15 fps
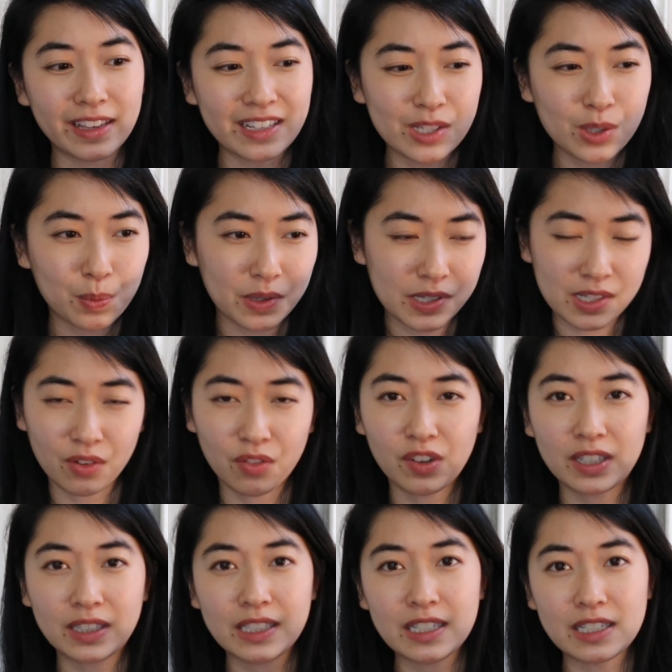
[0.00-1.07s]
is
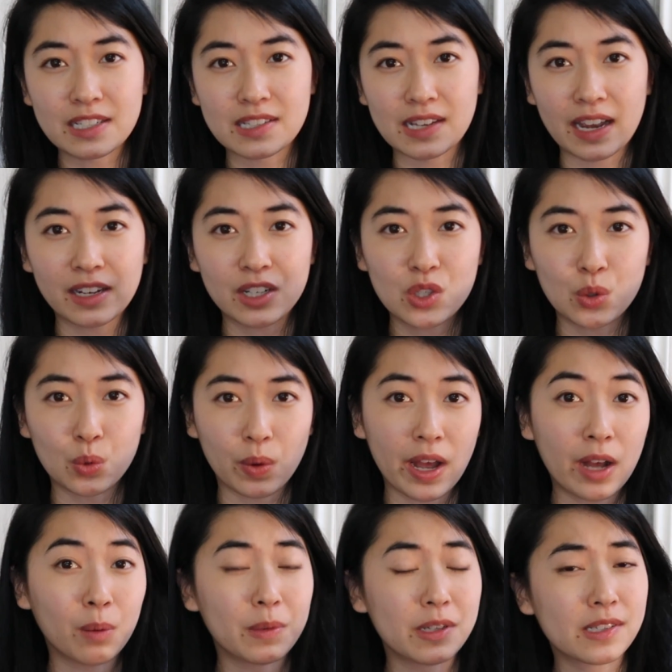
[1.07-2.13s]
specifically designed to
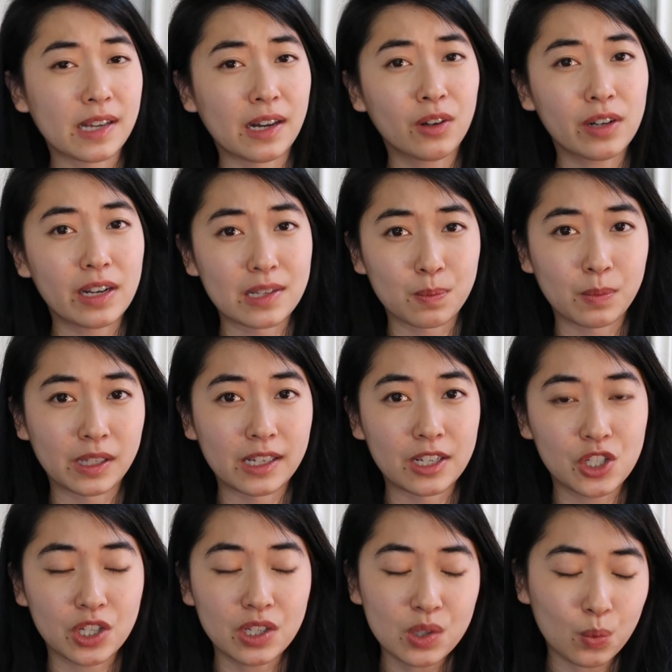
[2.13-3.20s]
help us out as
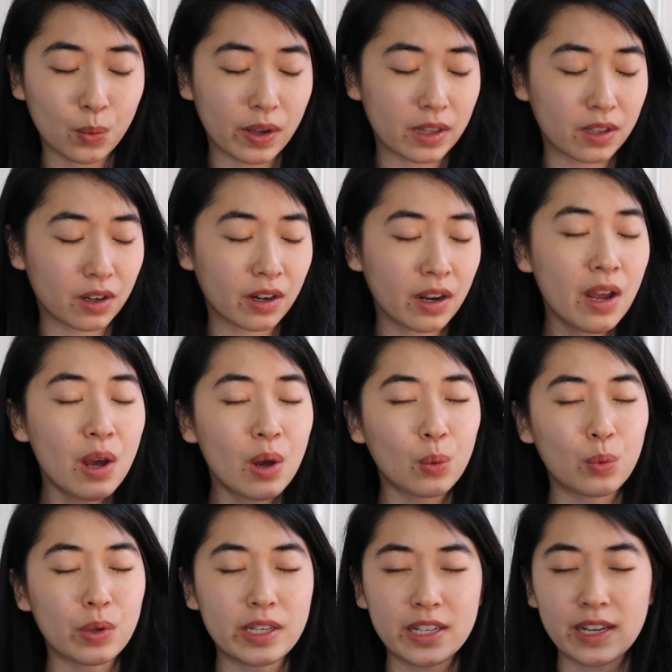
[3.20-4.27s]
Malaysians, whether
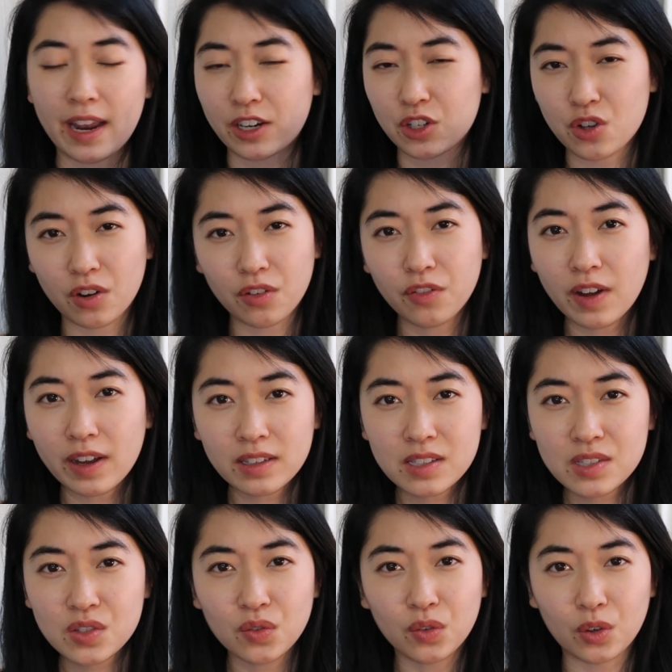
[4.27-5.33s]
we need extra
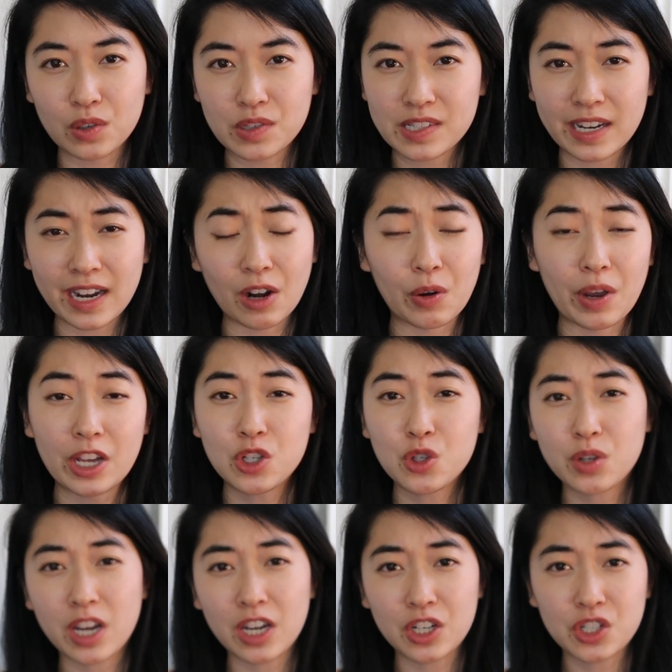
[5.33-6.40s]
funds for, say, our
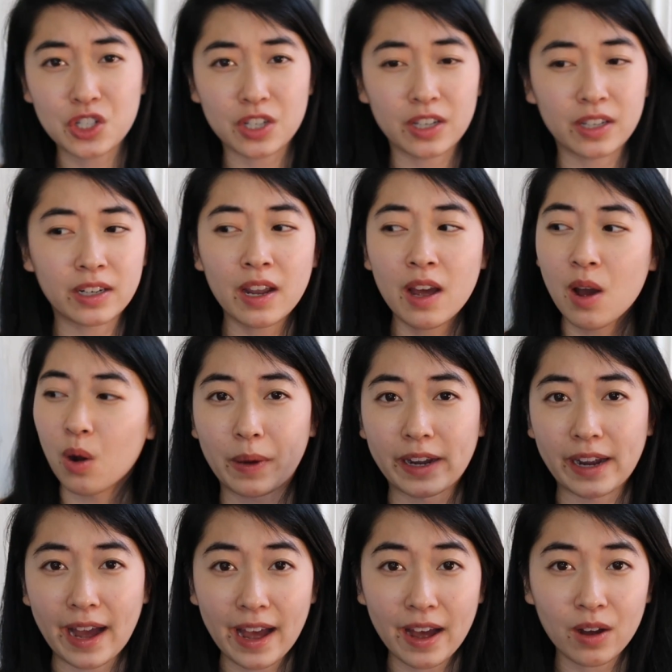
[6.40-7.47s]
education, buy
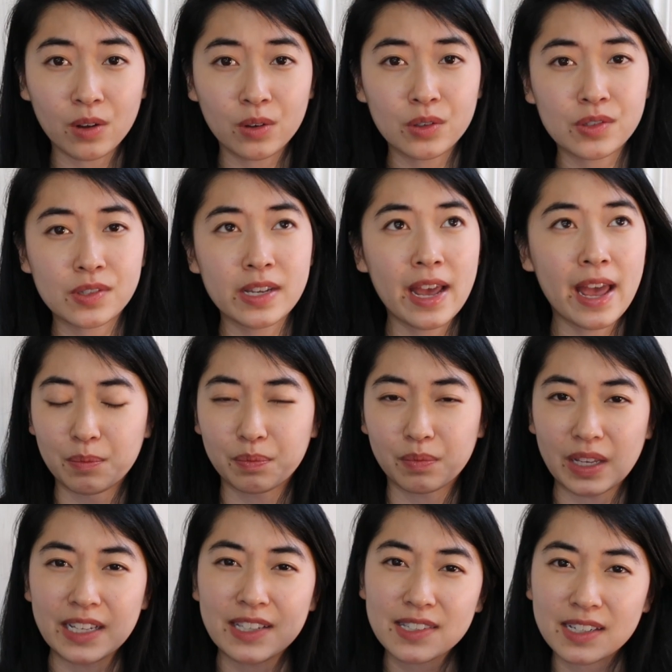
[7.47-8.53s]
a house,
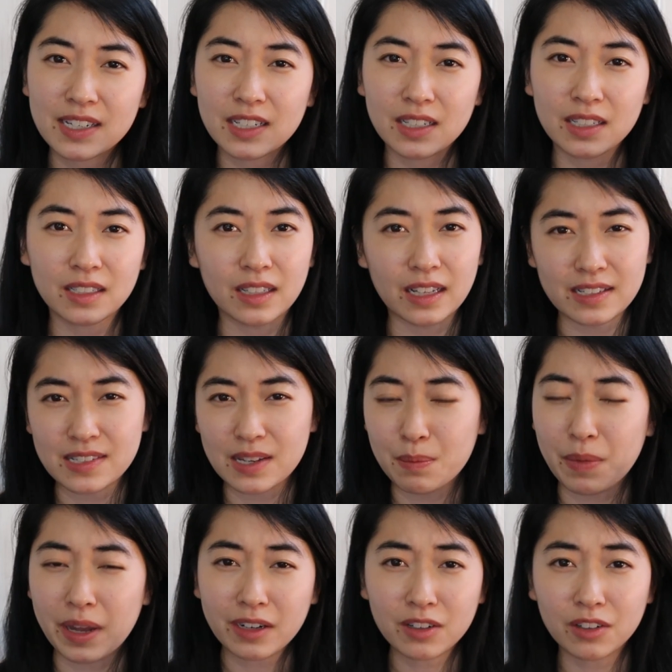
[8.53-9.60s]
incident like, say,
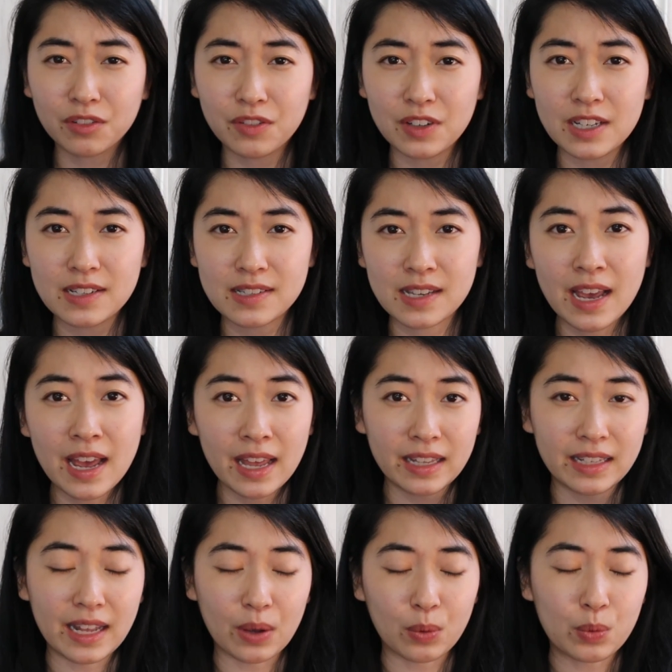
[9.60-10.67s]
medical fees,
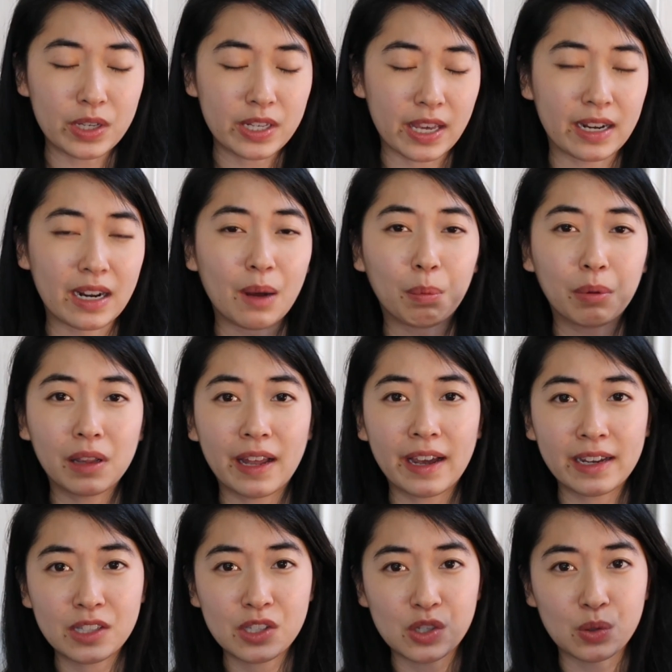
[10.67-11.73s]
that we can
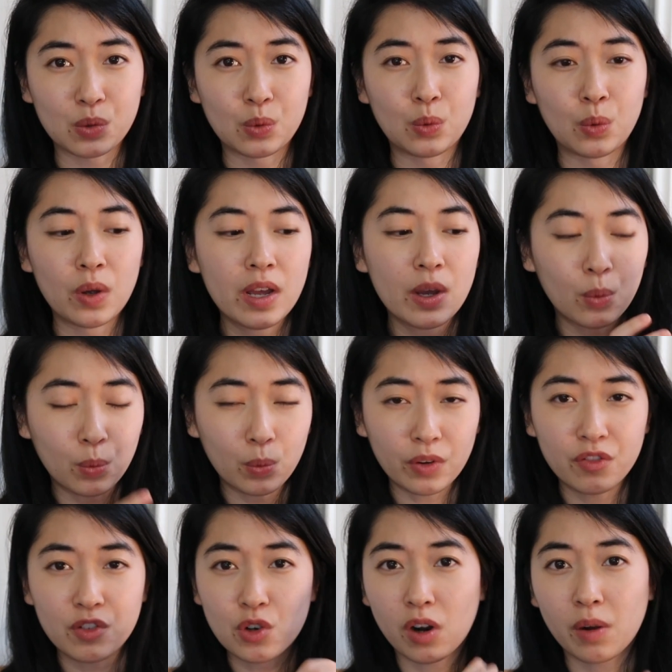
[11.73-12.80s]
apply to
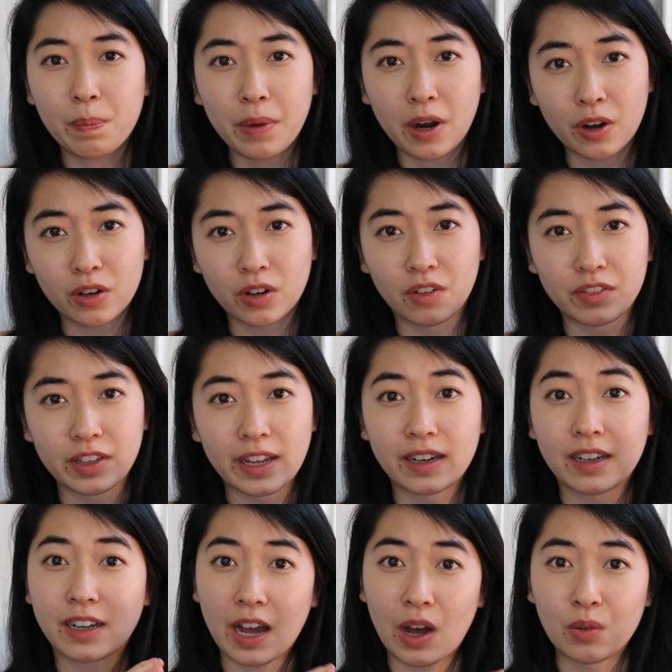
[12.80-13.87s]
withdraw part of
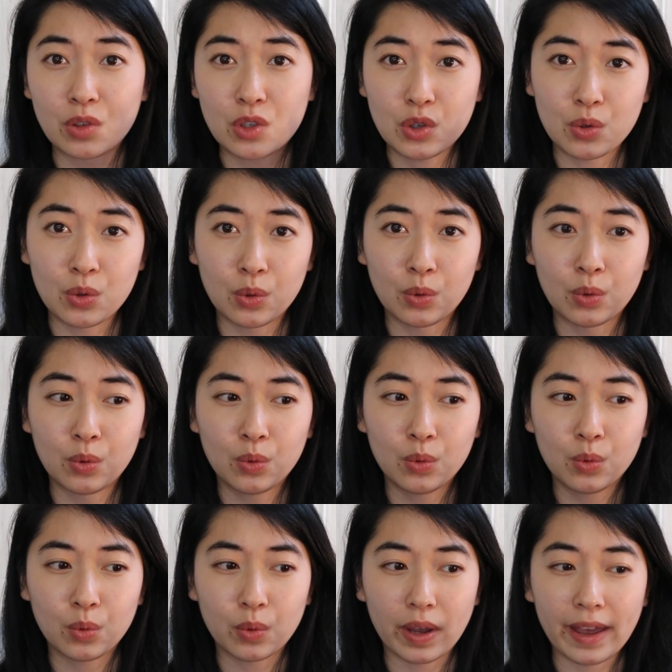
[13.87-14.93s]
that Account 2
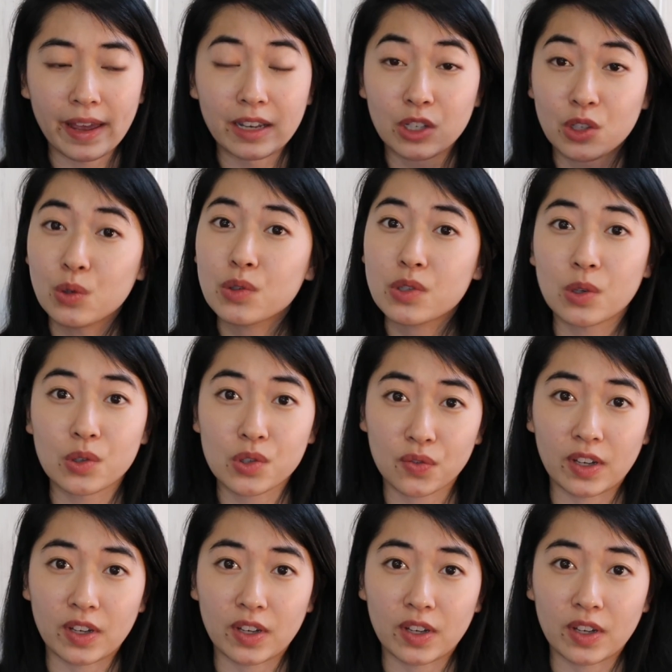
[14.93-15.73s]
and use those